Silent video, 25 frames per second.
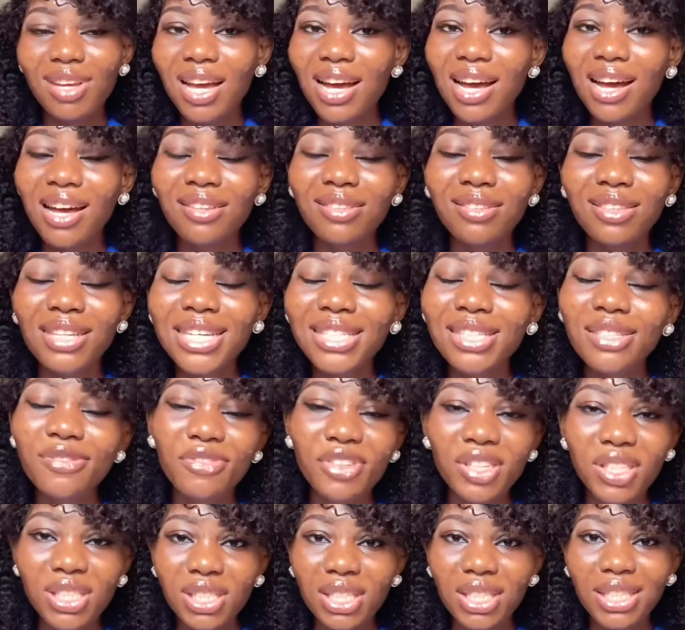And let's
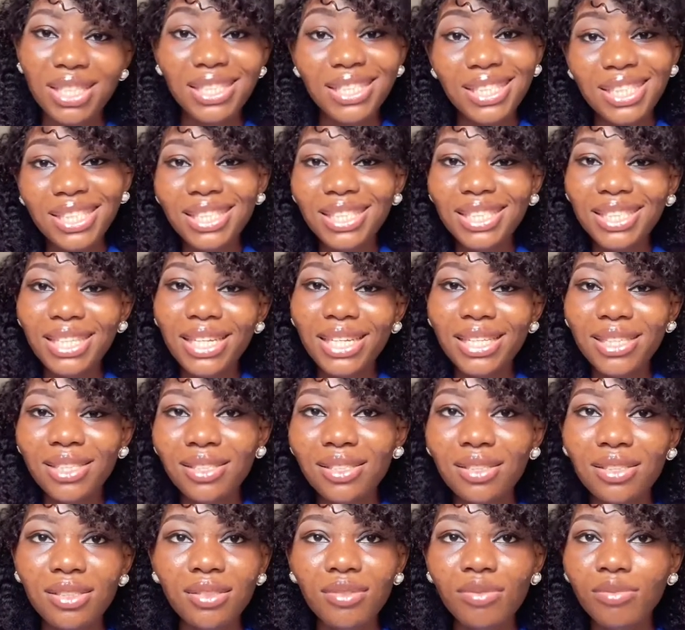face it, these
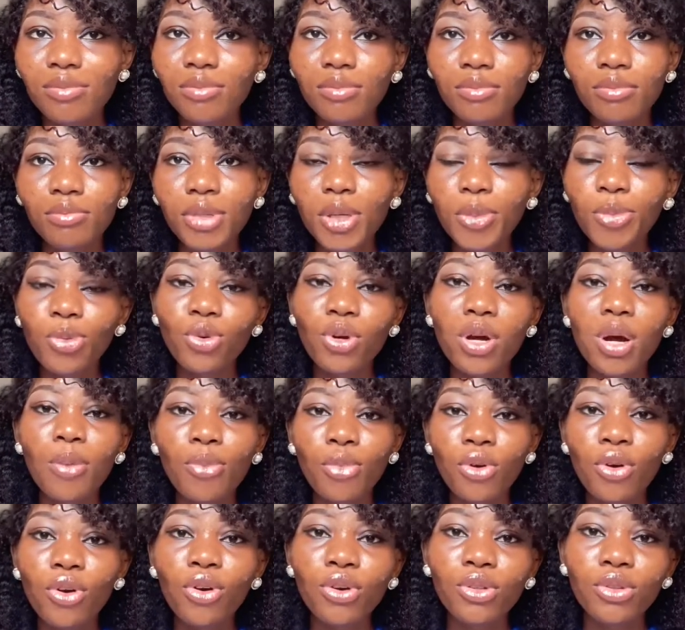days people are
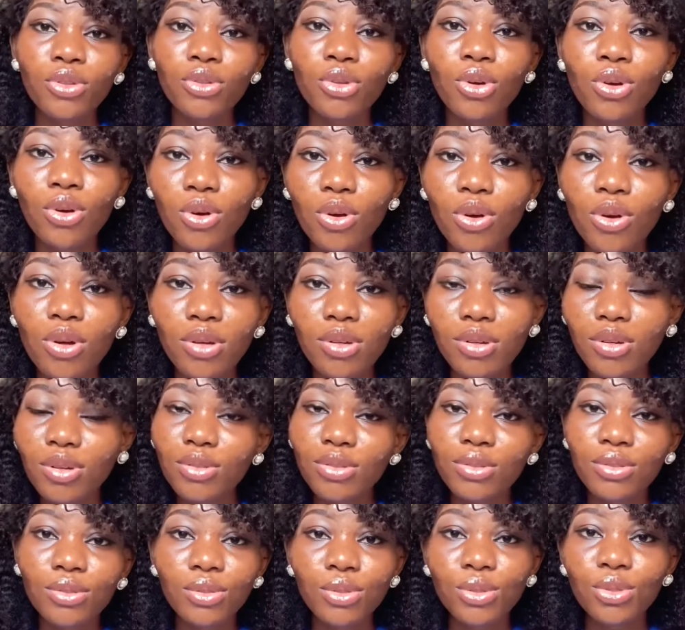more on on
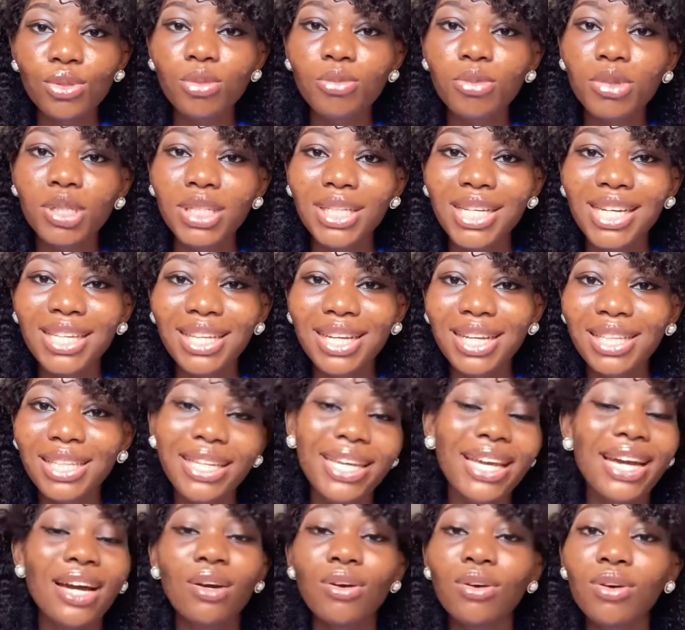social media than
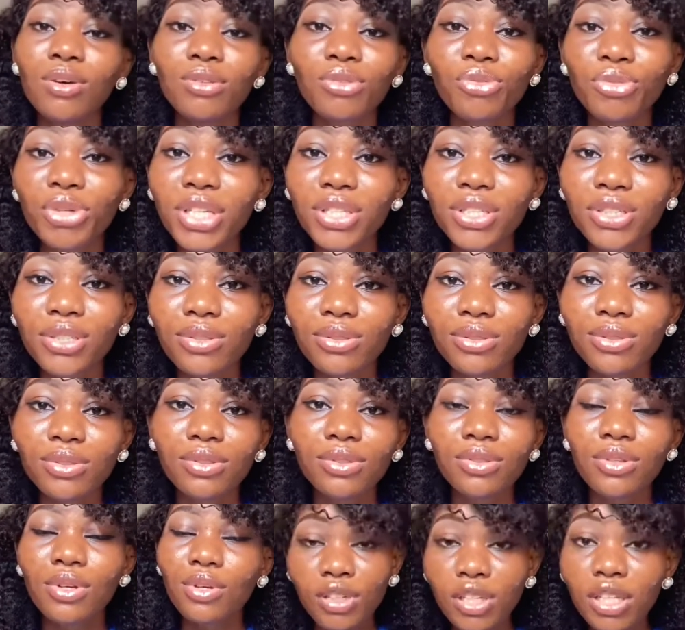they are on
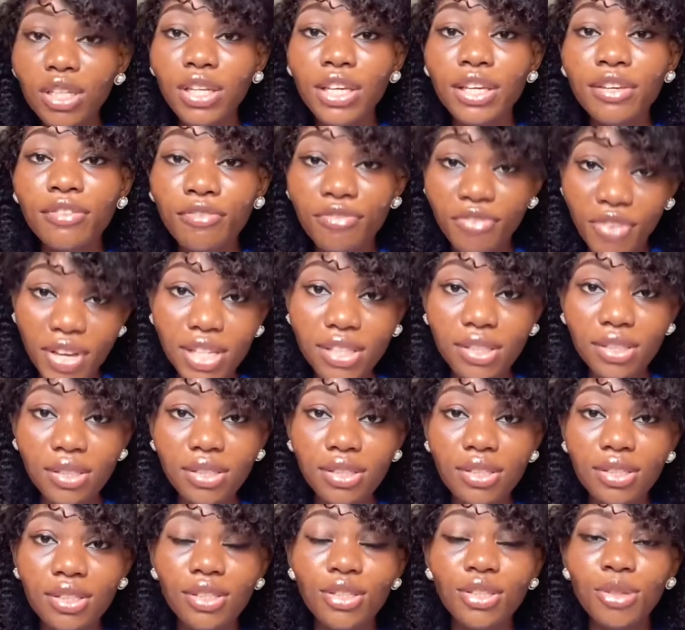radios.
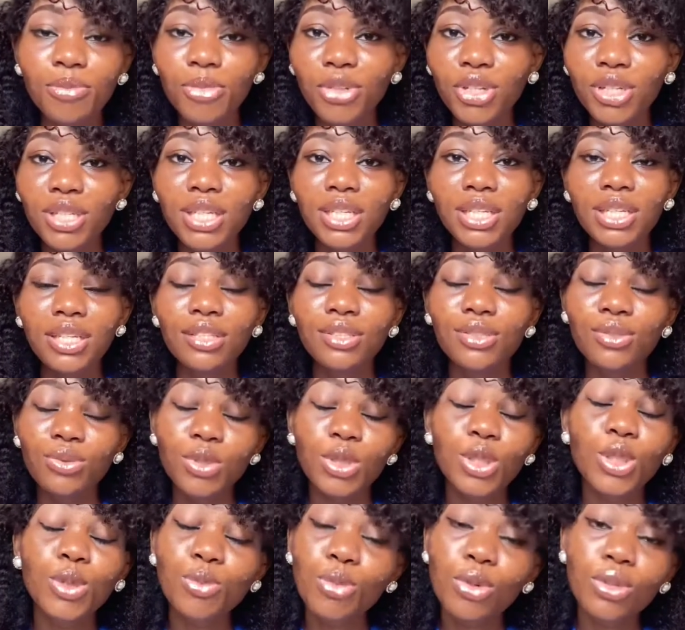Invest your money in
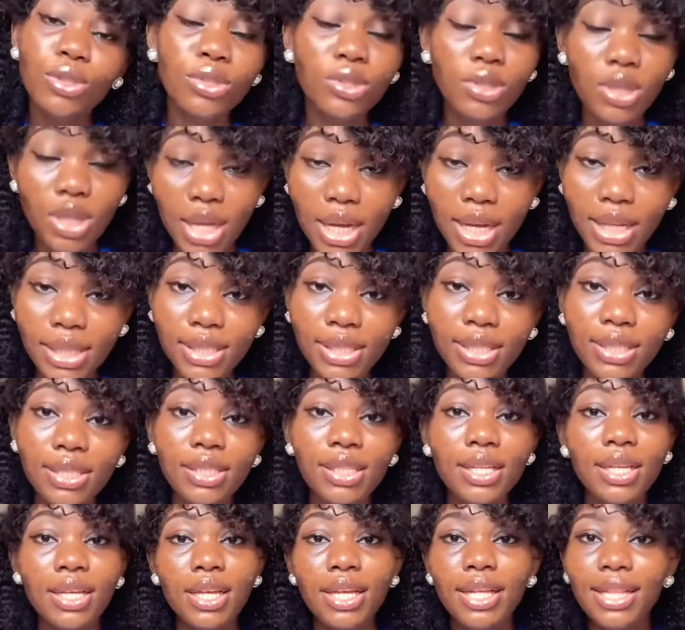doing sponsored ads
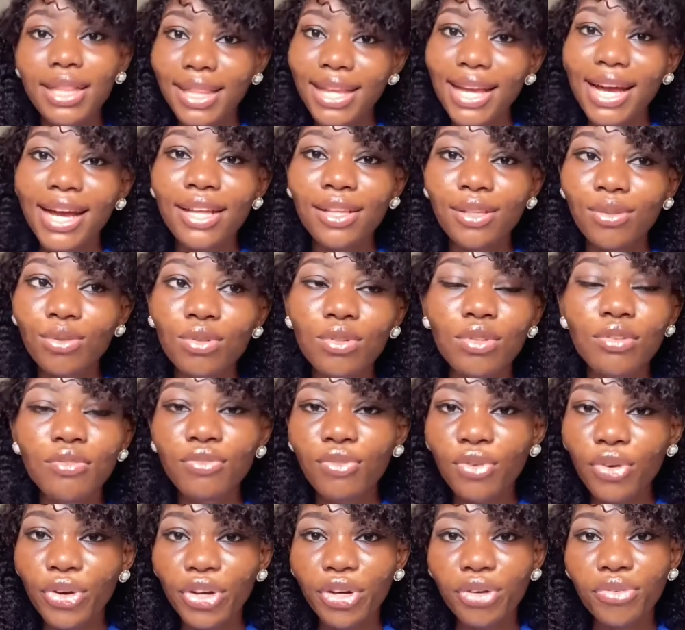than looking
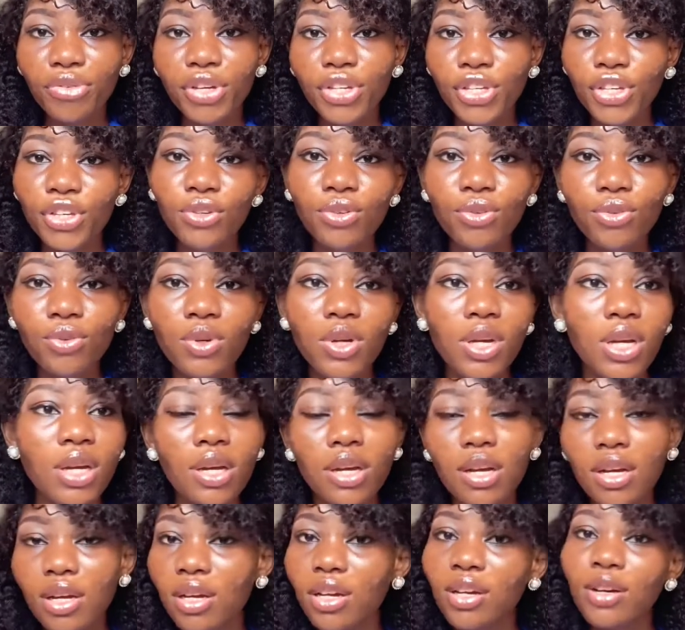for a radio
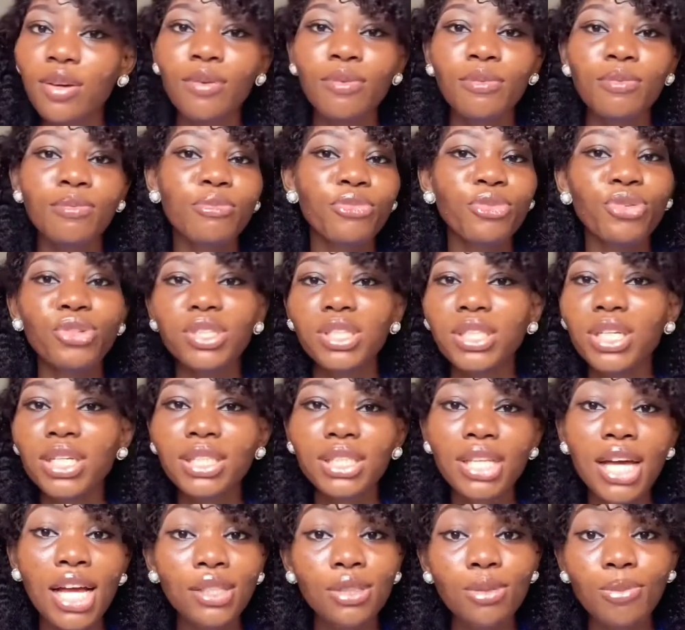um,
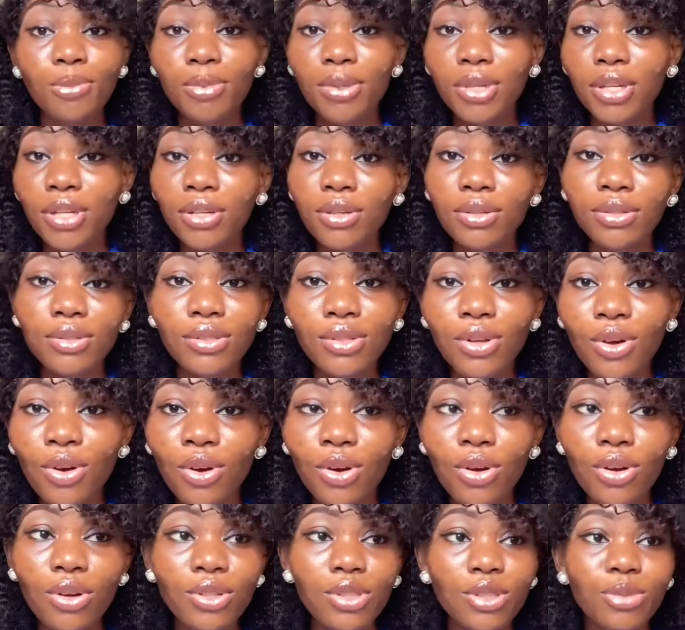presenter to play your song
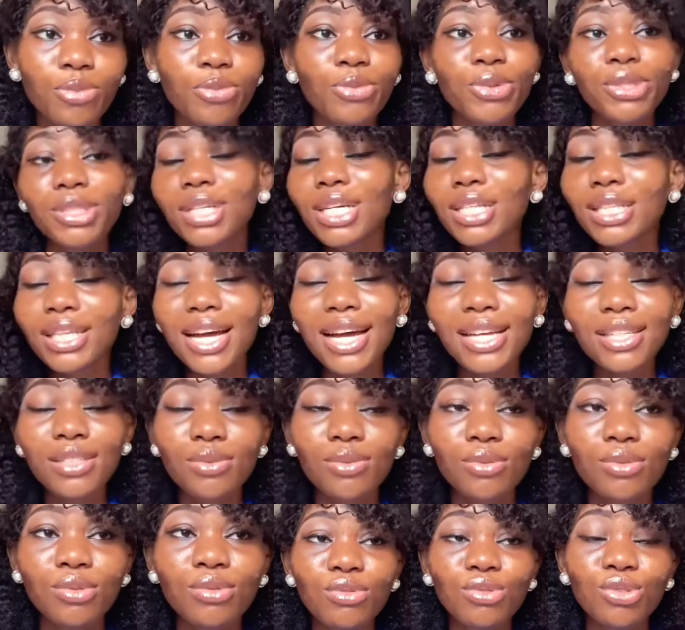because presenters
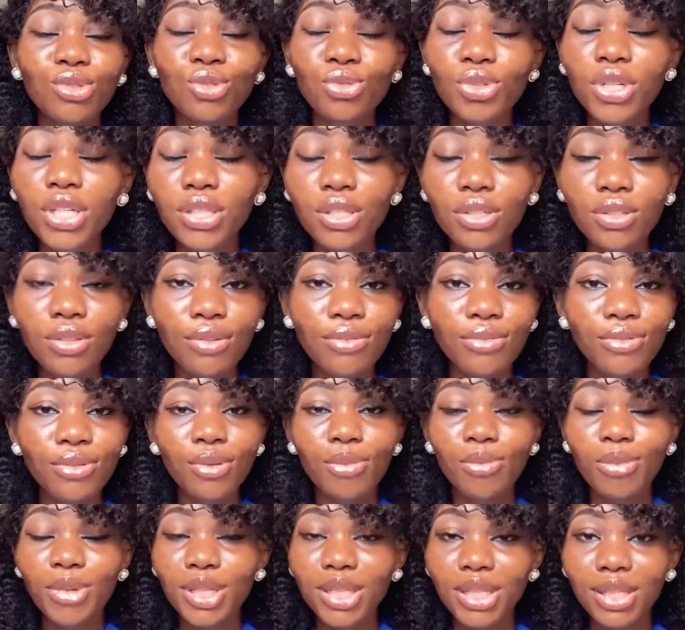will drain you of your
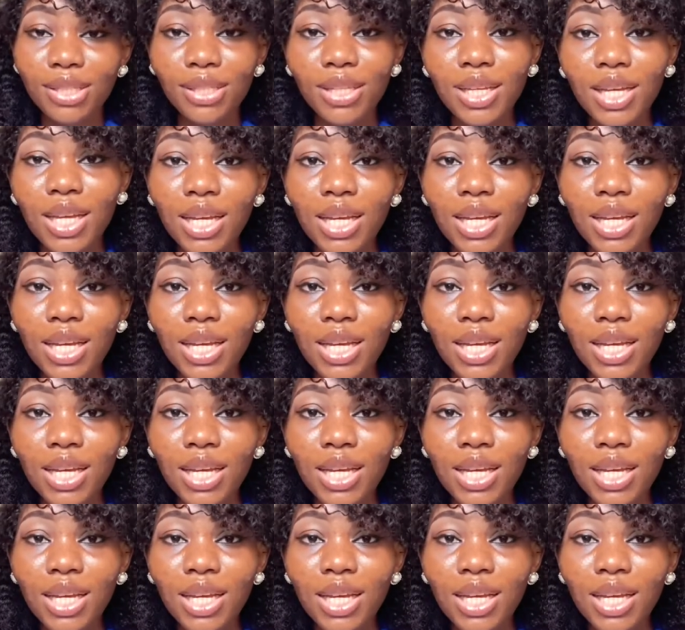money.